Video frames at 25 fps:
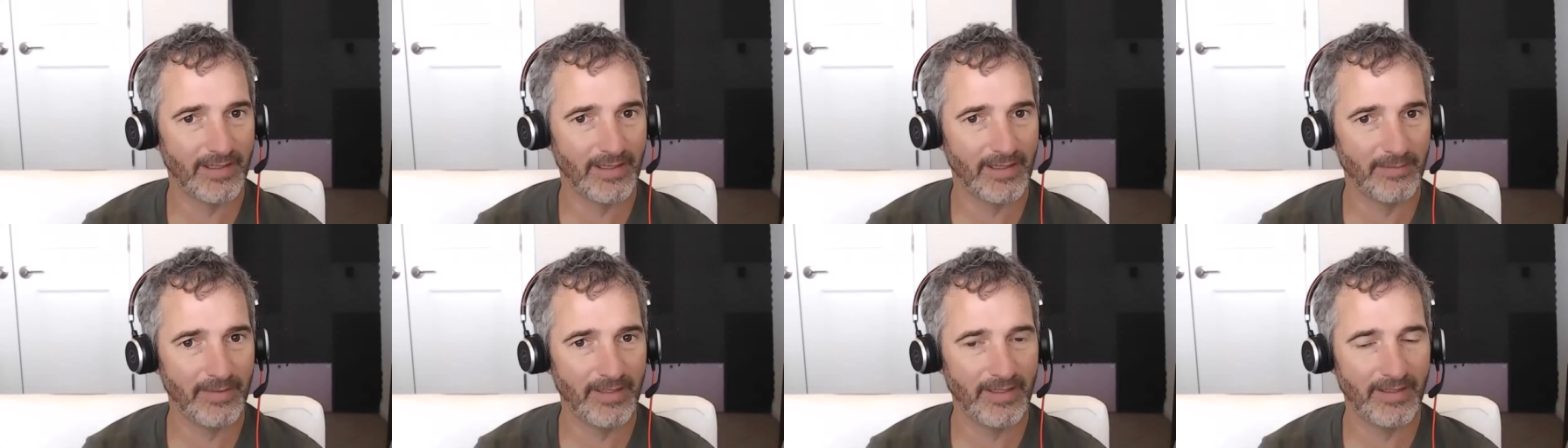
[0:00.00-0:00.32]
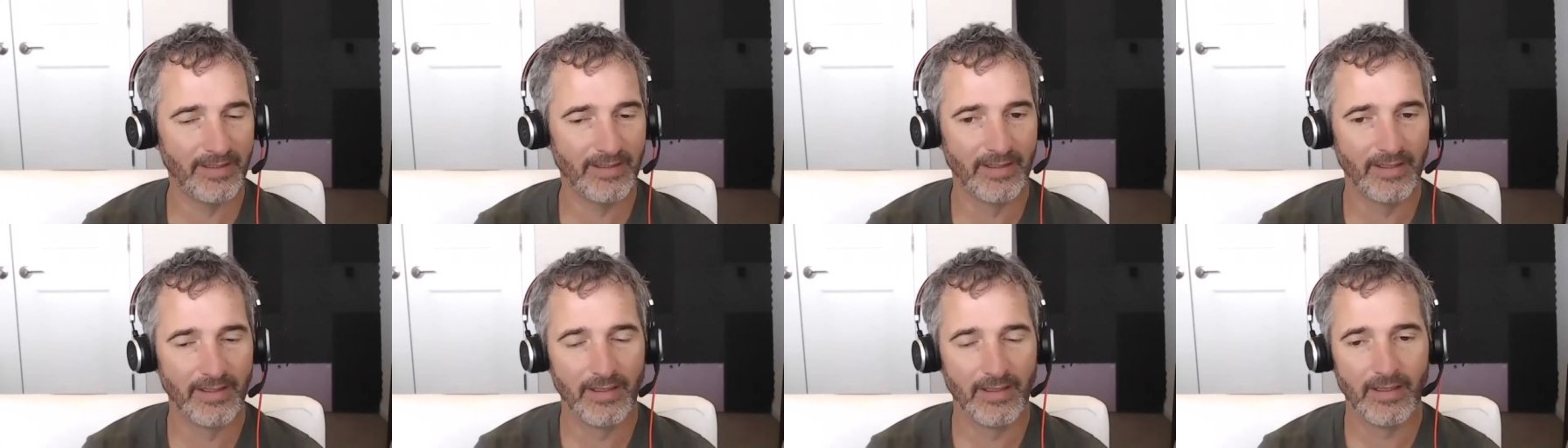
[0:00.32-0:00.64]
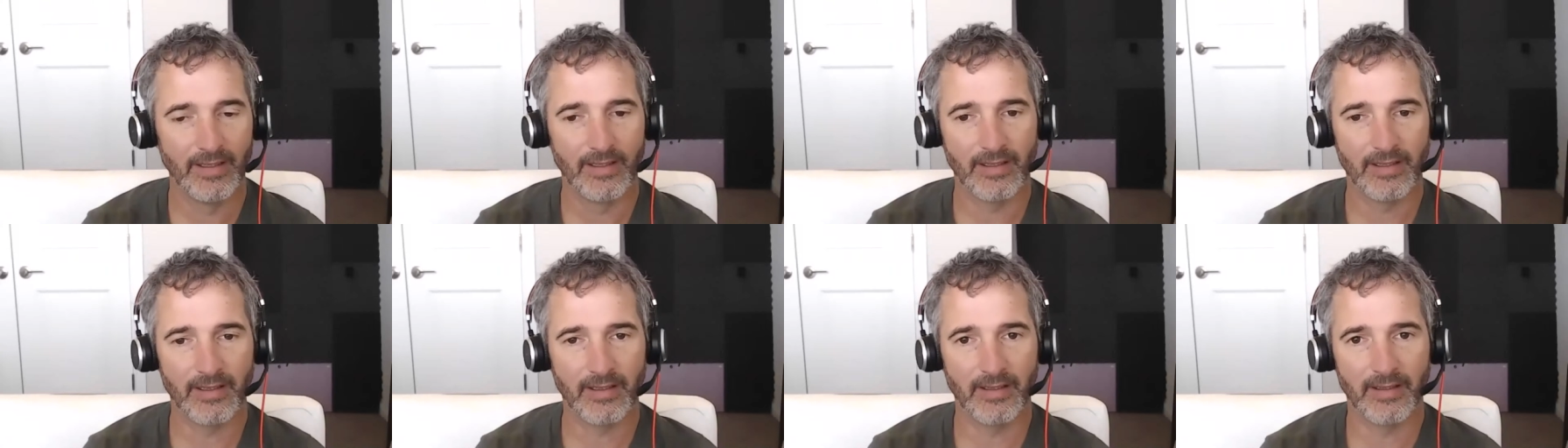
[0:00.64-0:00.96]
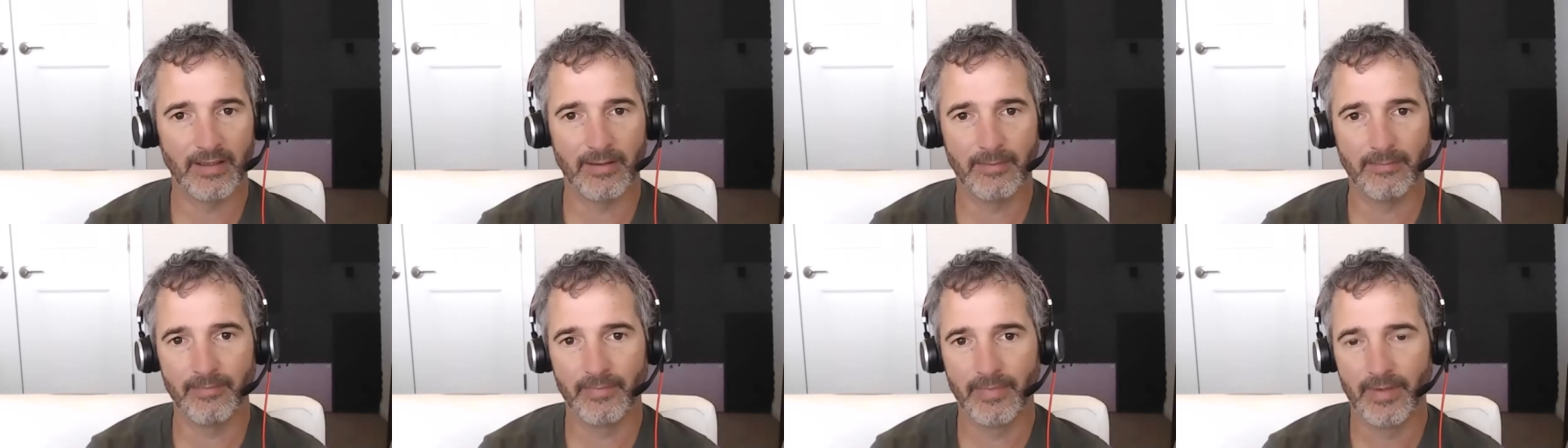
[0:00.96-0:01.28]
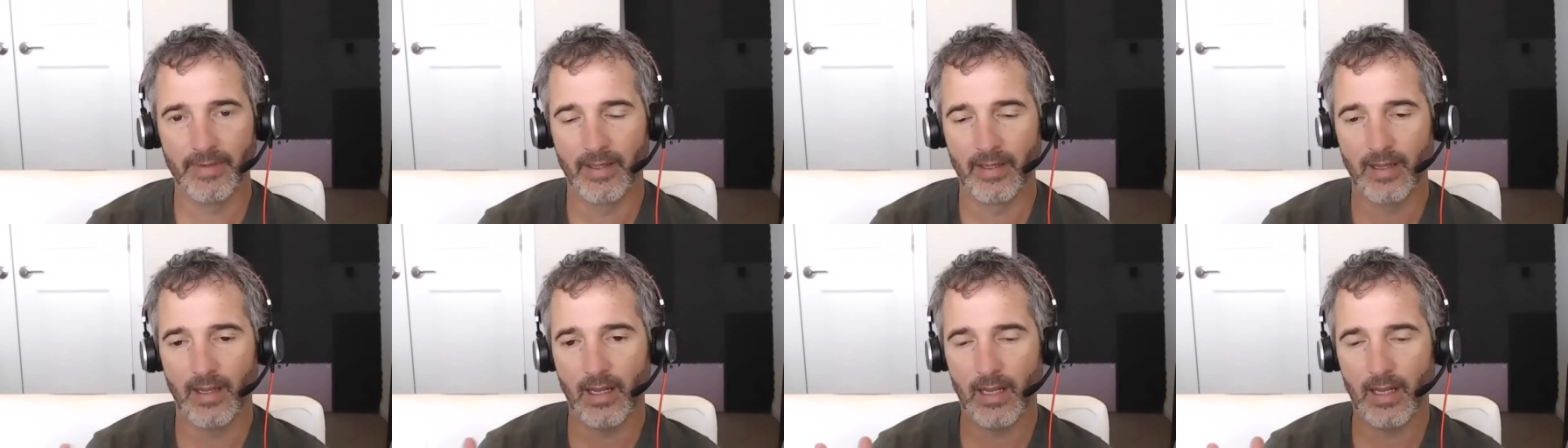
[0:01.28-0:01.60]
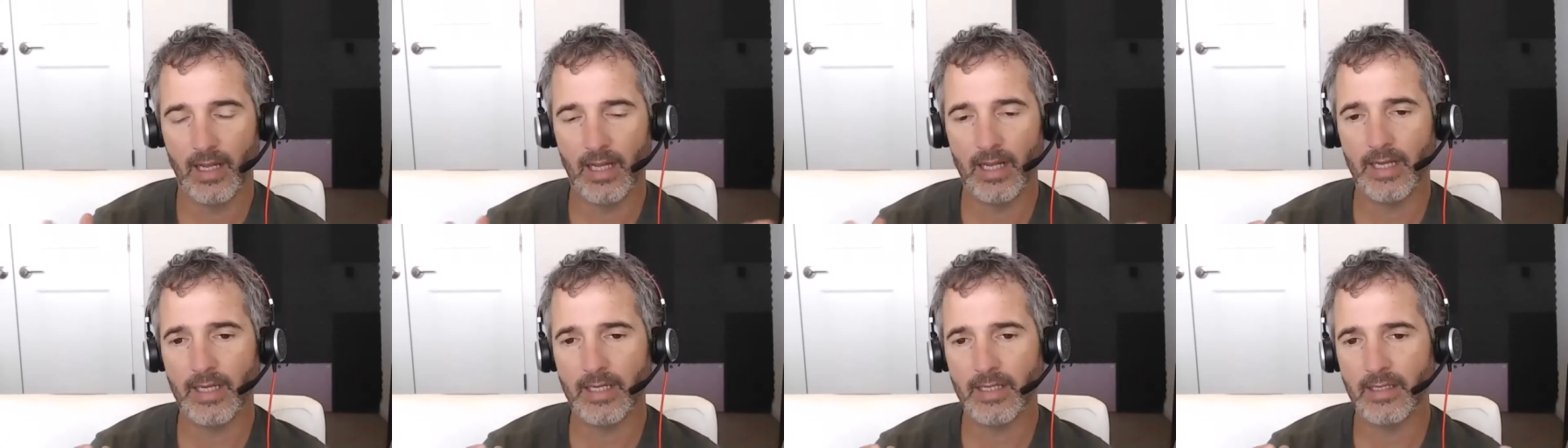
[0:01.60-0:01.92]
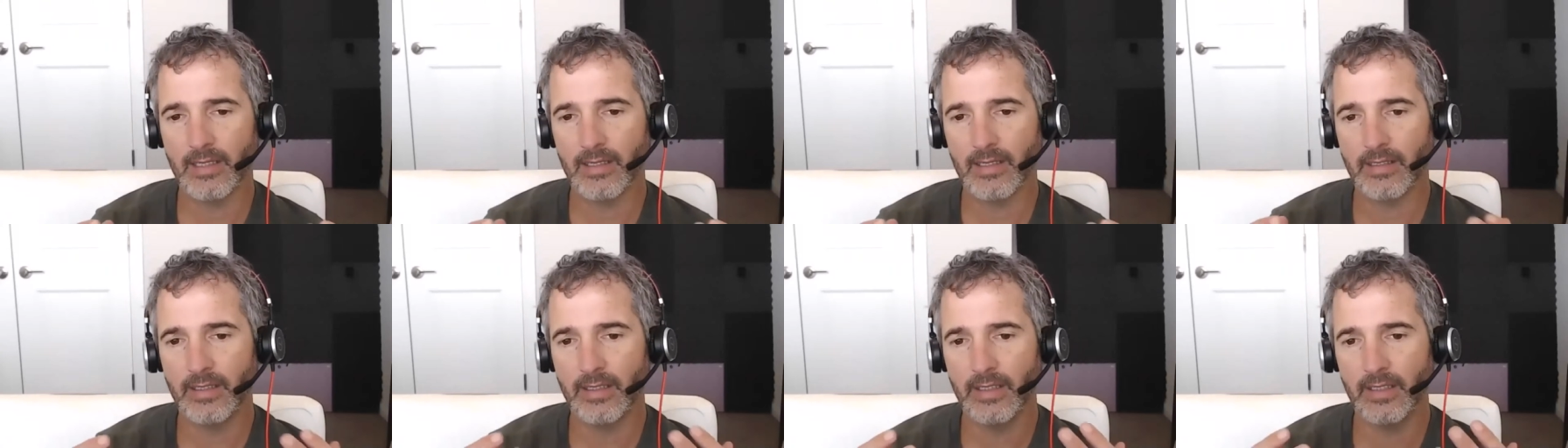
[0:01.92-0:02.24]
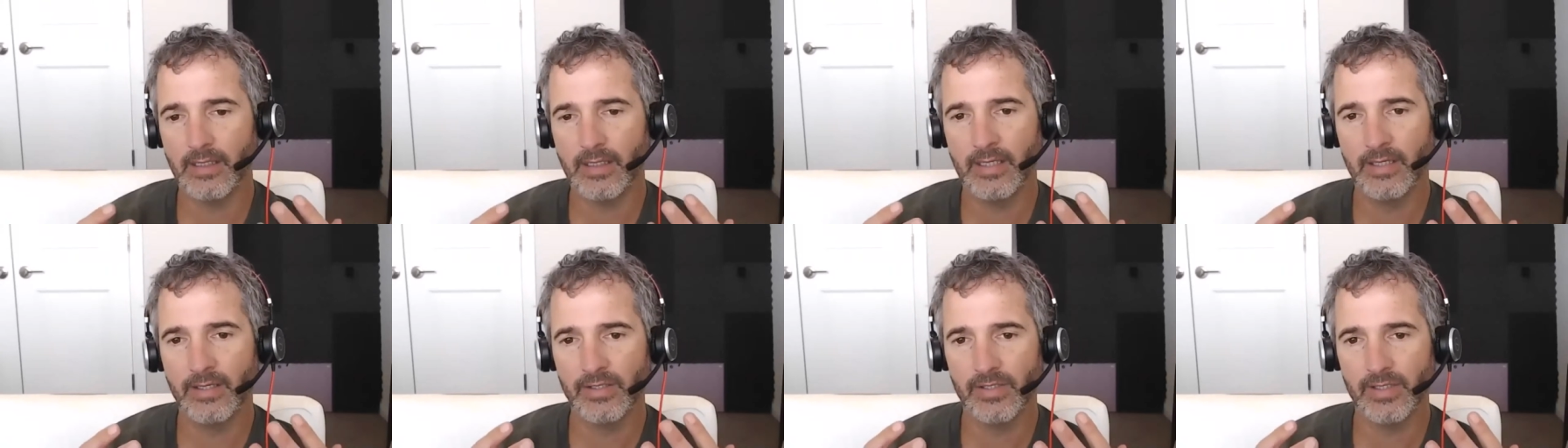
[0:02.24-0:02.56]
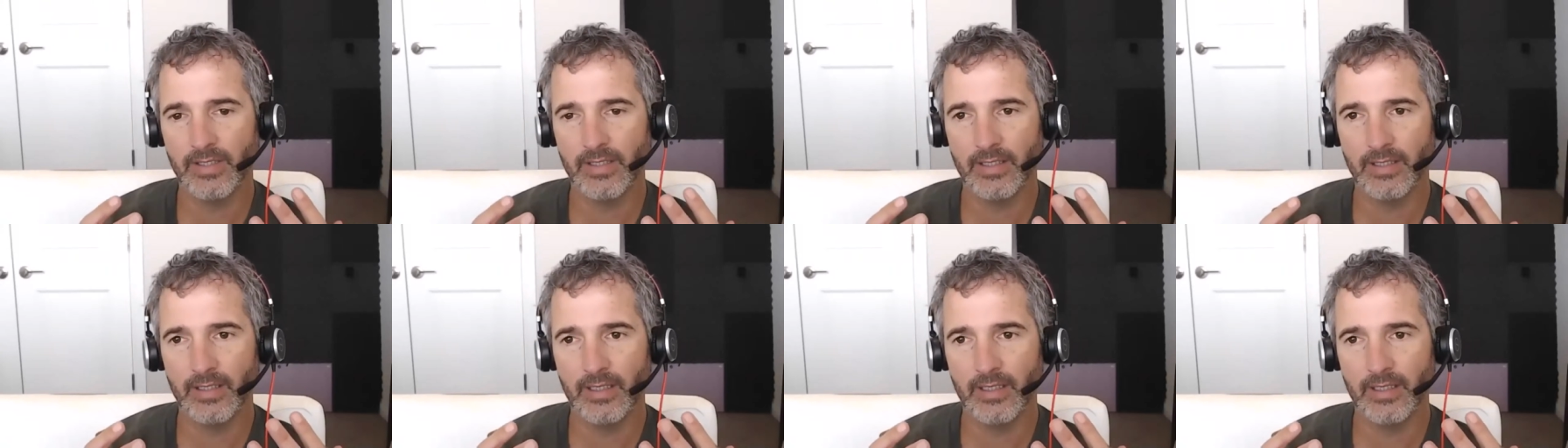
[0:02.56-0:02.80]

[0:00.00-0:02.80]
I mean, um, I here